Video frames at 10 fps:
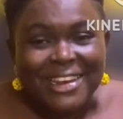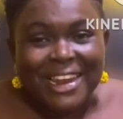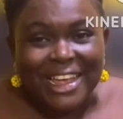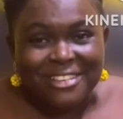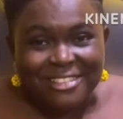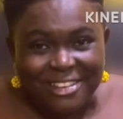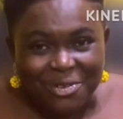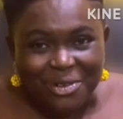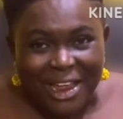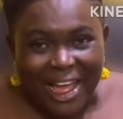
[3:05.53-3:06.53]

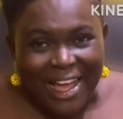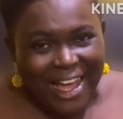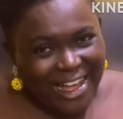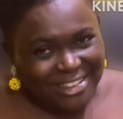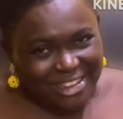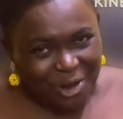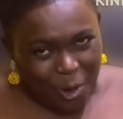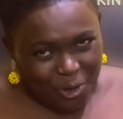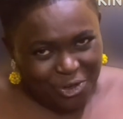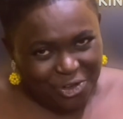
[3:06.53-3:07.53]
Nigeria as a
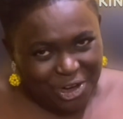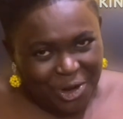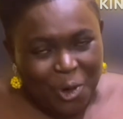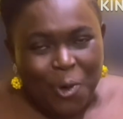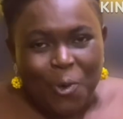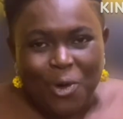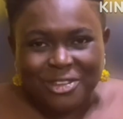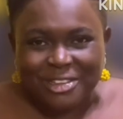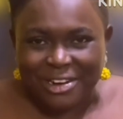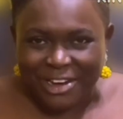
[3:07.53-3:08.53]
country
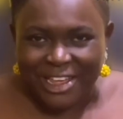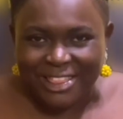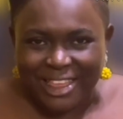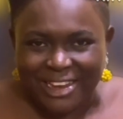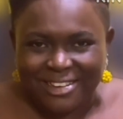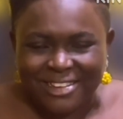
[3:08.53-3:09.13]
was created.